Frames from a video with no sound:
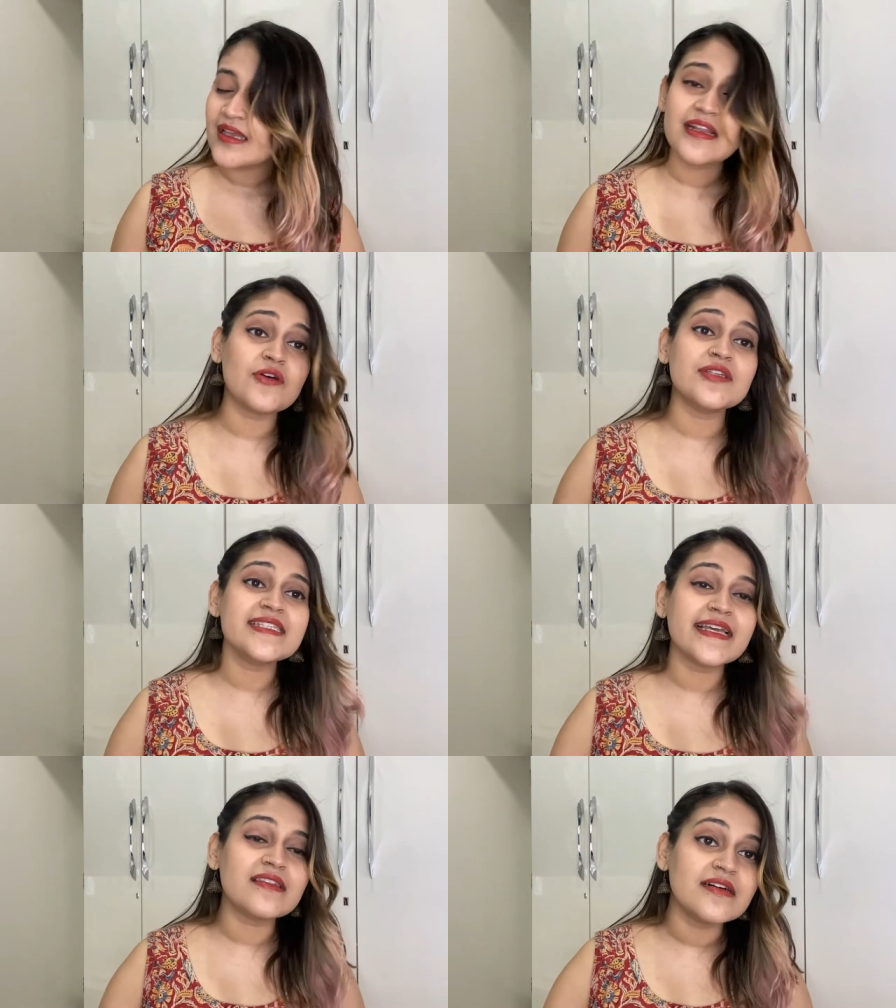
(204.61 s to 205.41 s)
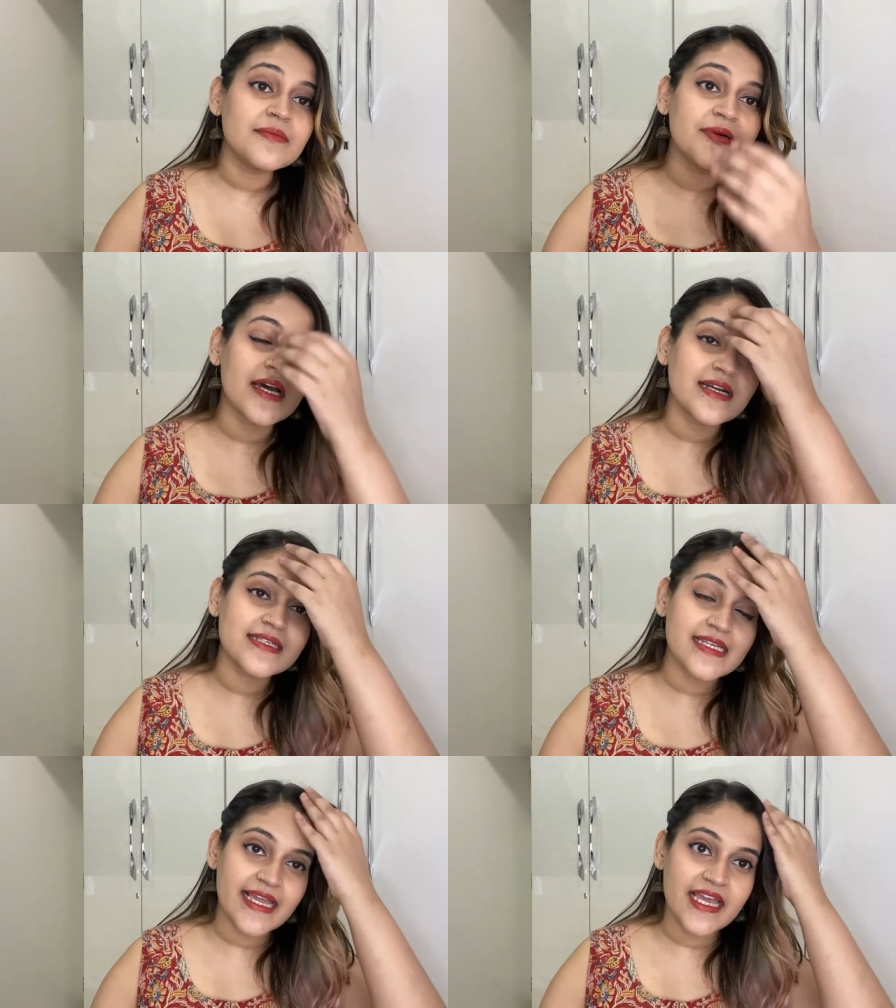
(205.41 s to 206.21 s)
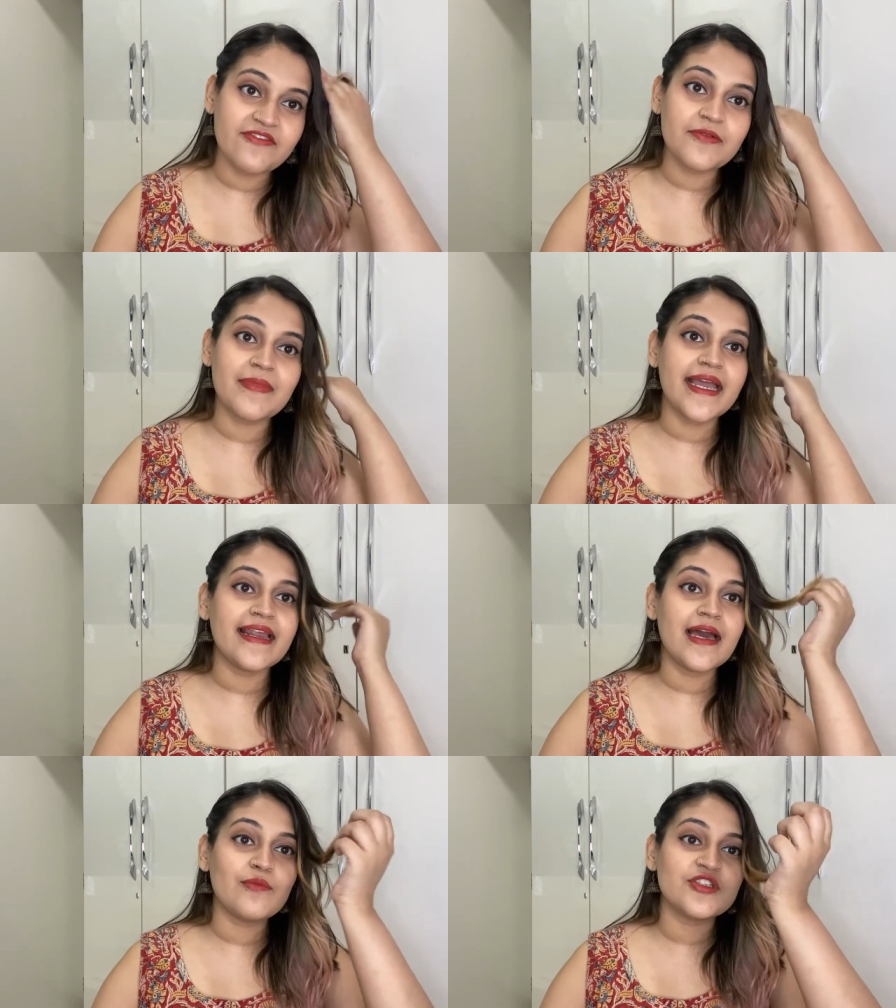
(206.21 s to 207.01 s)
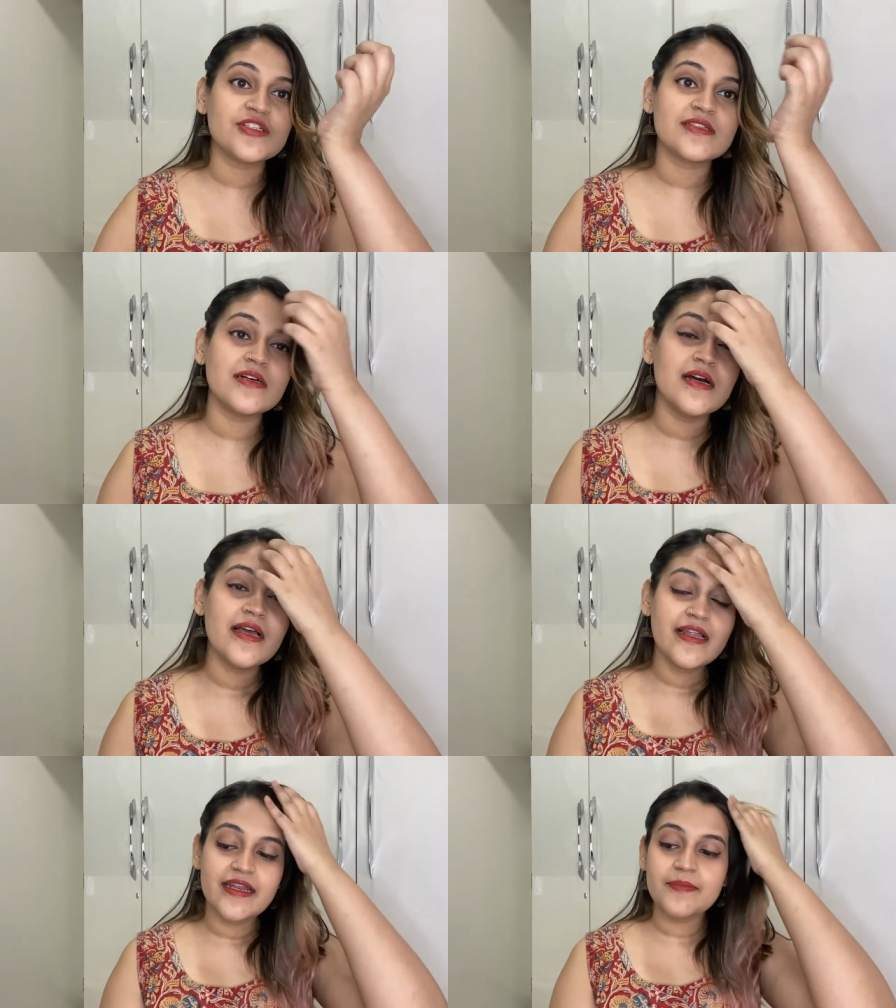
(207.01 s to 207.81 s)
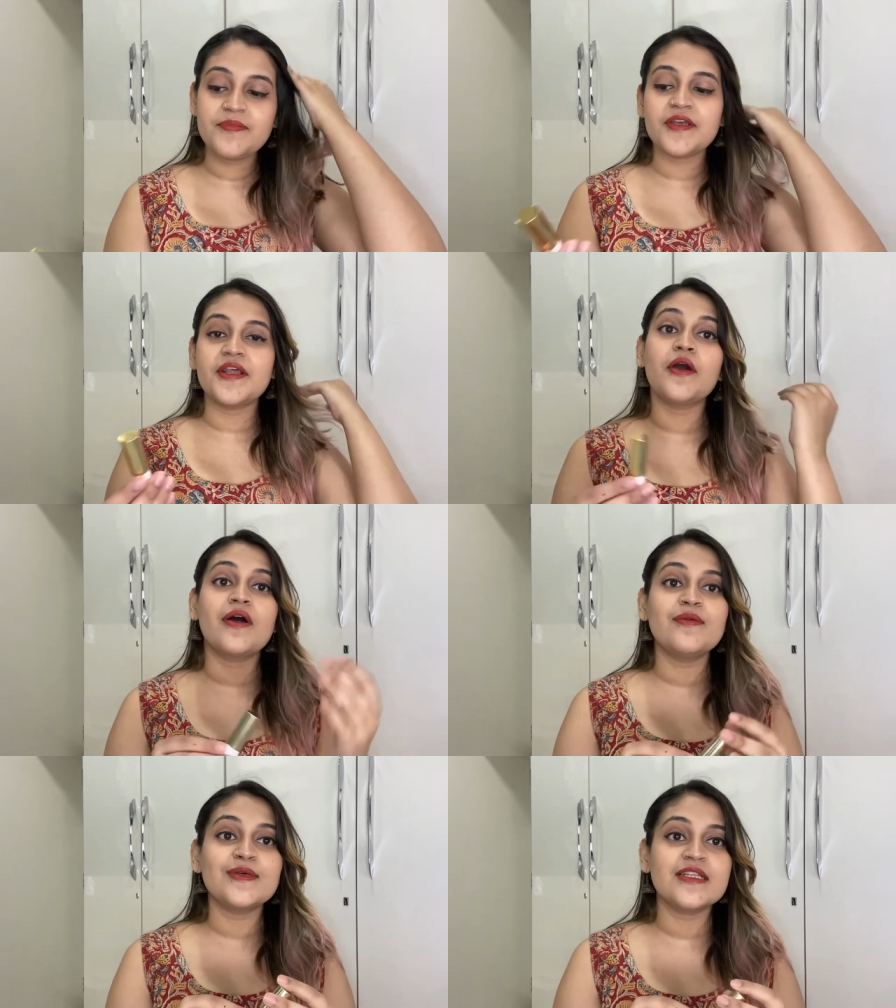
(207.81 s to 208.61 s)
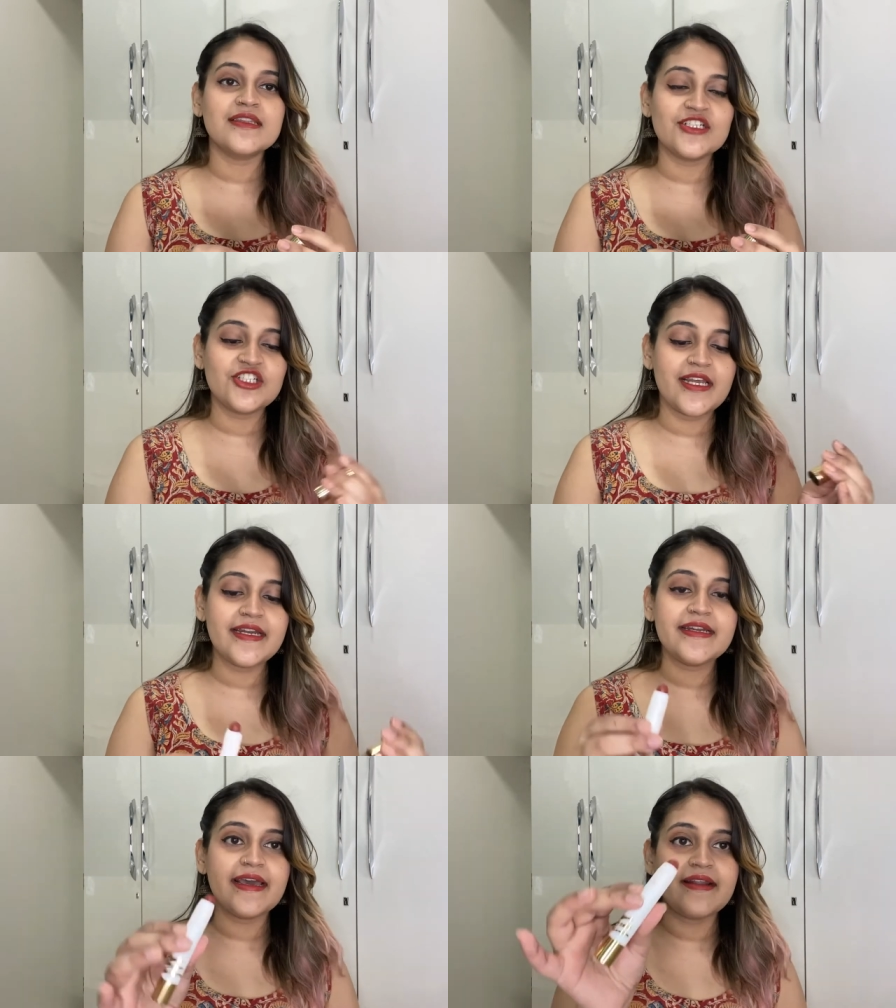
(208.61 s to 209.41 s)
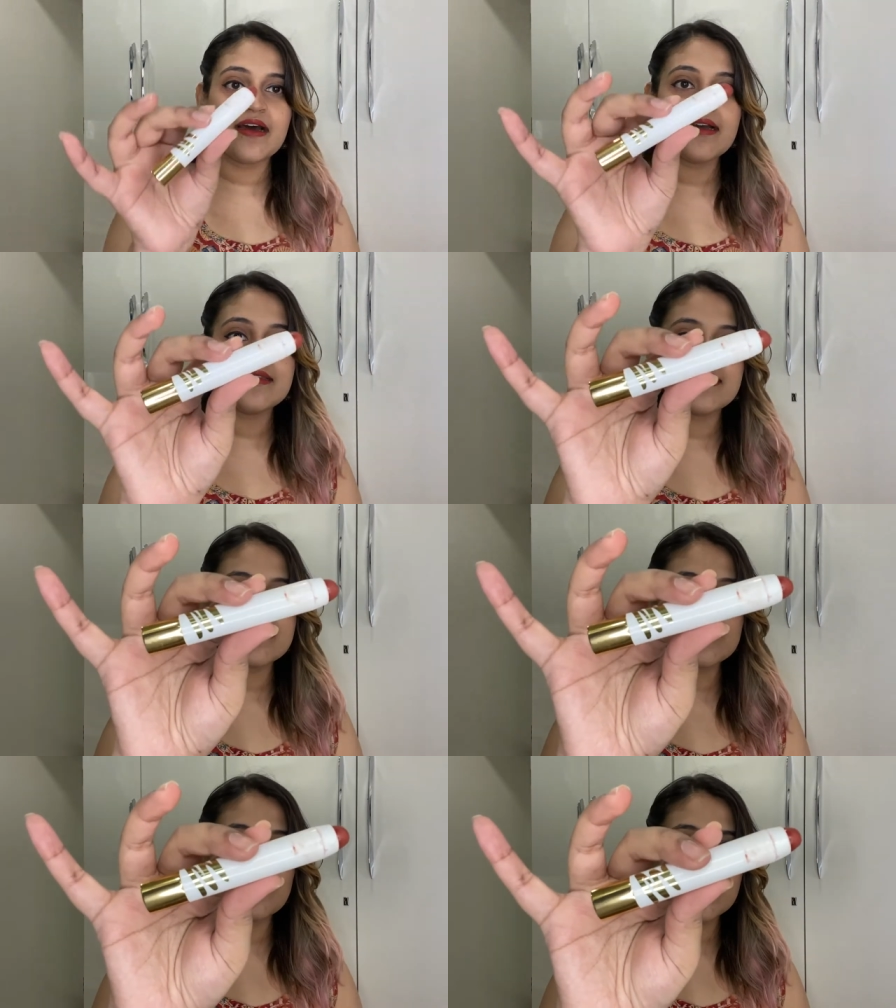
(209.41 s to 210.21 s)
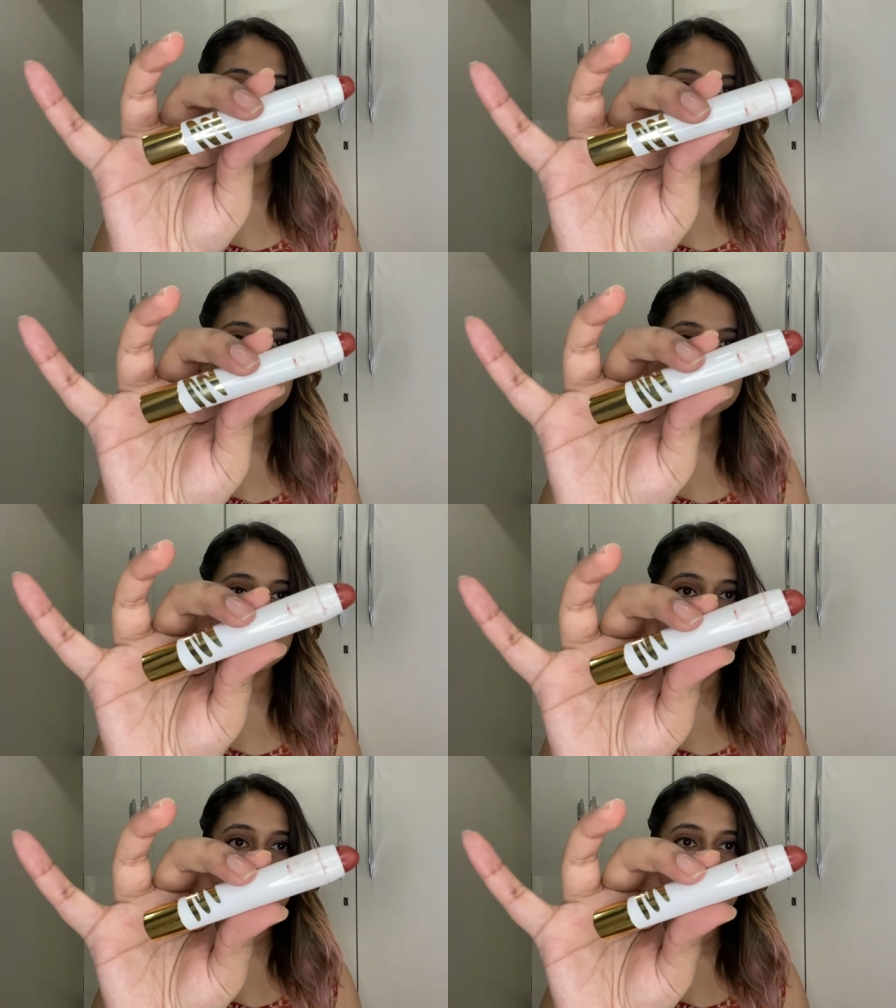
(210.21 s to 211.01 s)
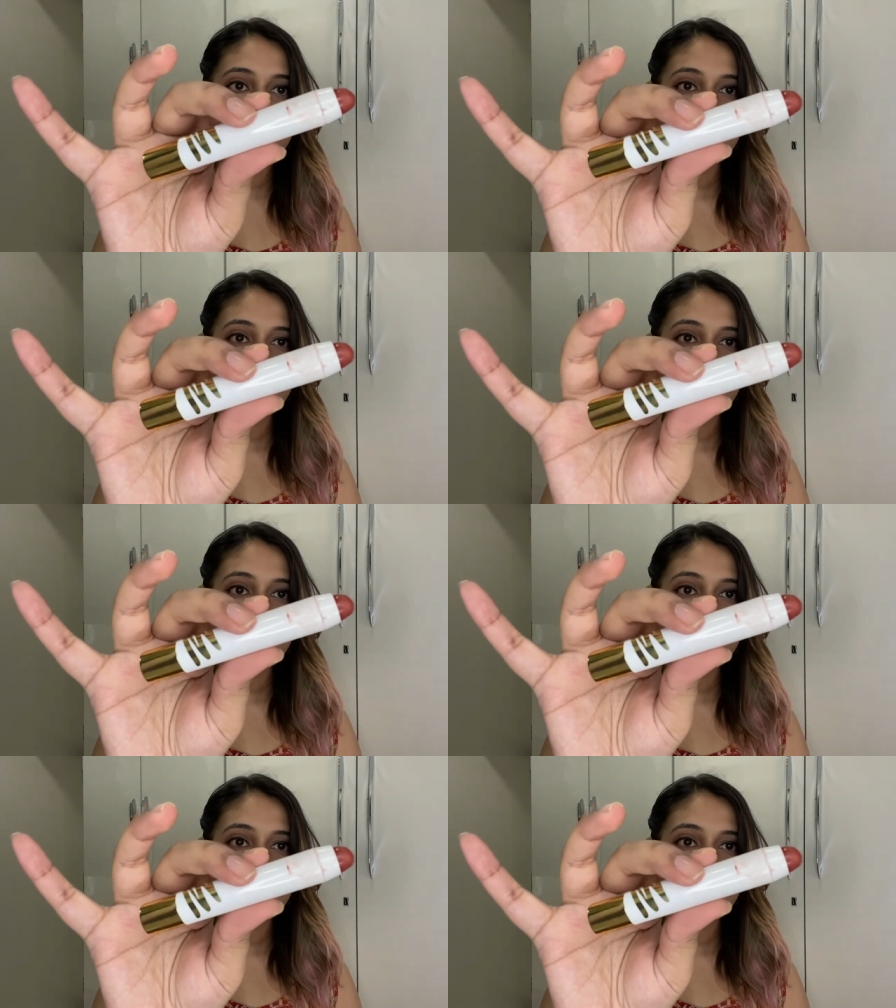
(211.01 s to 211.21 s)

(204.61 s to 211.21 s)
Now the third product is again from MyGlam, which is a lip crayon in the shade Terra, and this is what it looks like.